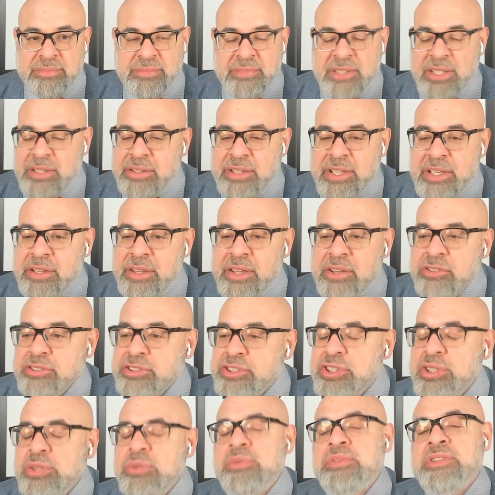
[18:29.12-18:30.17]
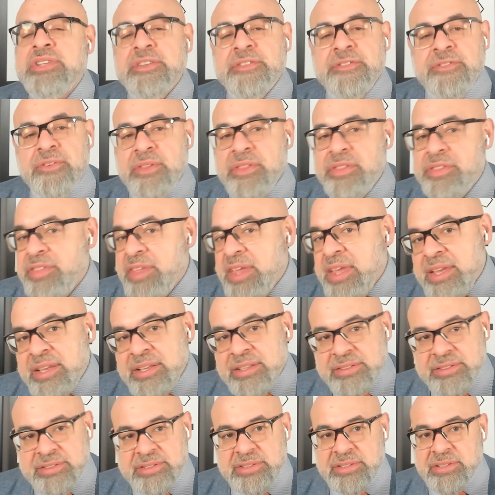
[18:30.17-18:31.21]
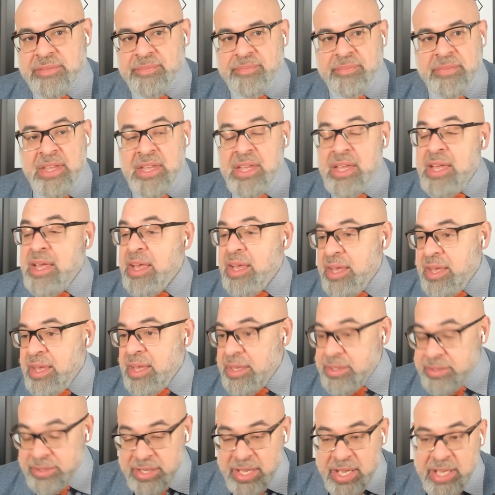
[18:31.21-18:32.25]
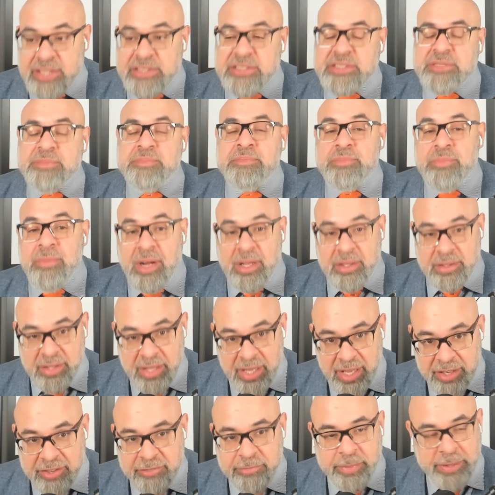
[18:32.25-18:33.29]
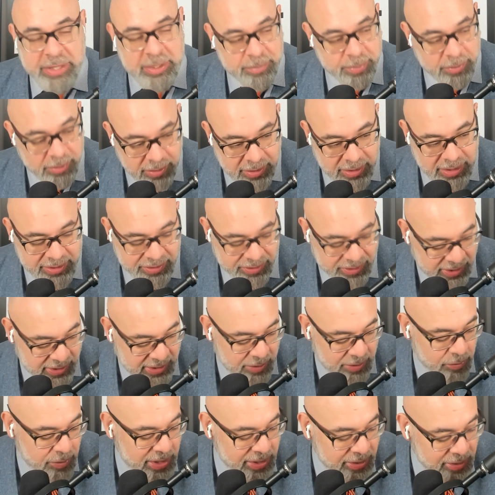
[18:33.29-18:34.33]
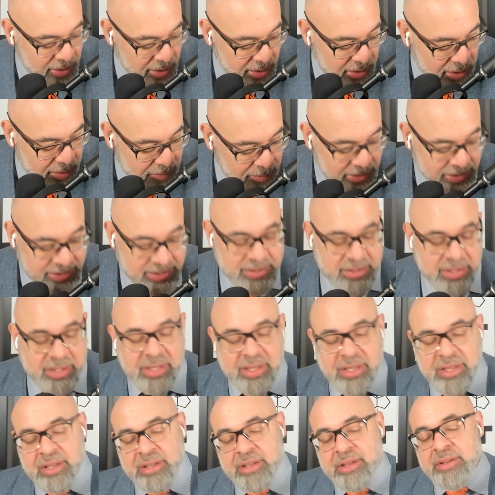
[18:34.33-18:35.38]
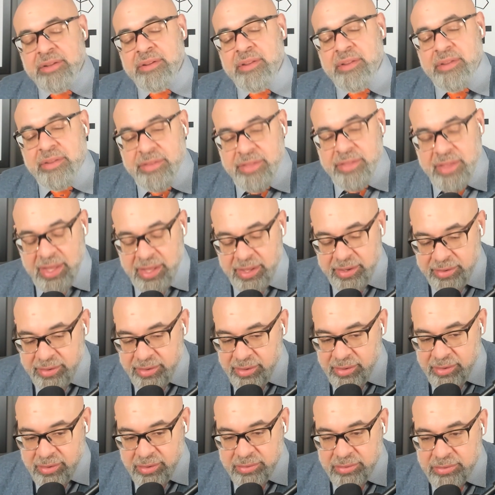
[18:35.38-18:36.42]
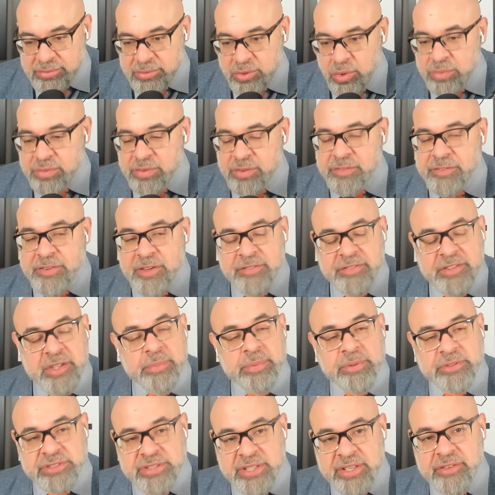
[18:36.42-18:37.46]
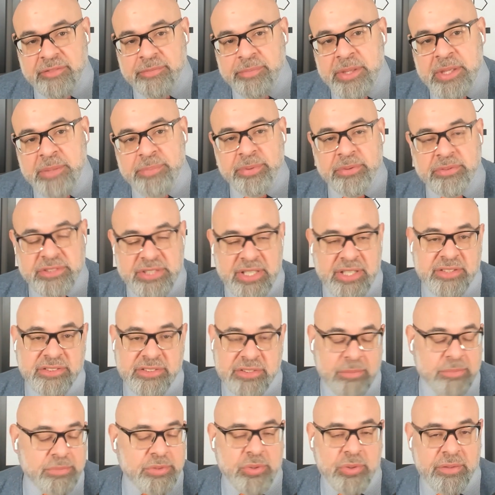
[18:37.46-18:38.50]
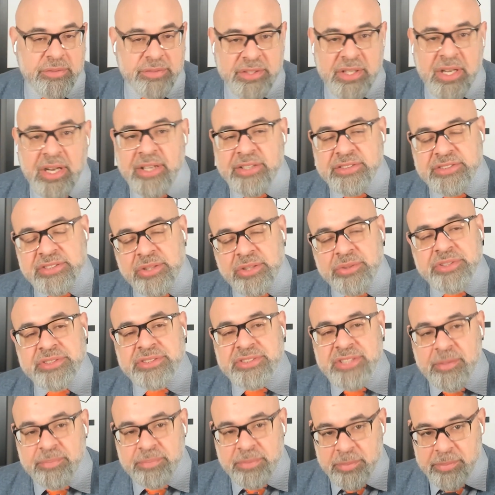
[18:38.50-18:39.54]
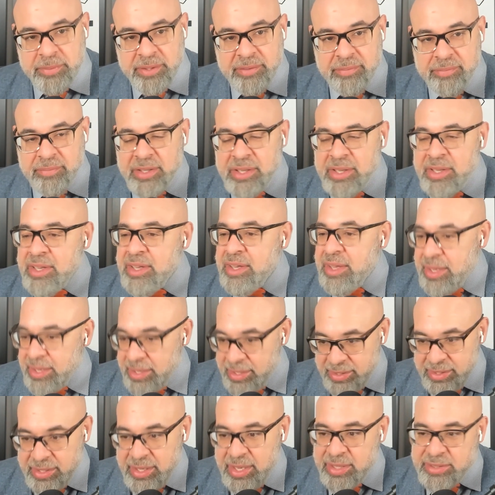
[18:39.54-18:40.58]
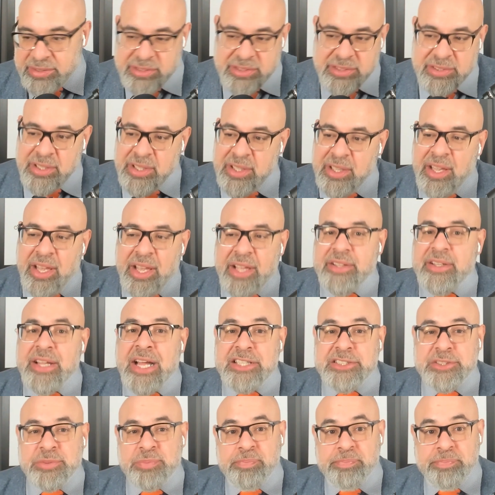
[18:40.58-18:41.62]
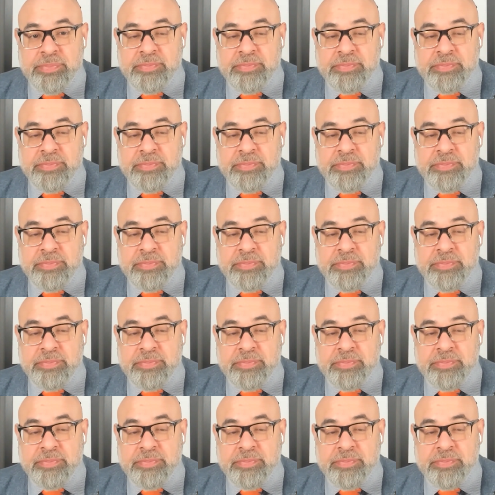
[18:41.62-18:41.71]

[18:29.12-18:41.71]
They're two different things. And yes, a lot of people, I think I read that over 50% of people take some sort of dietary supplement. And yes, and that's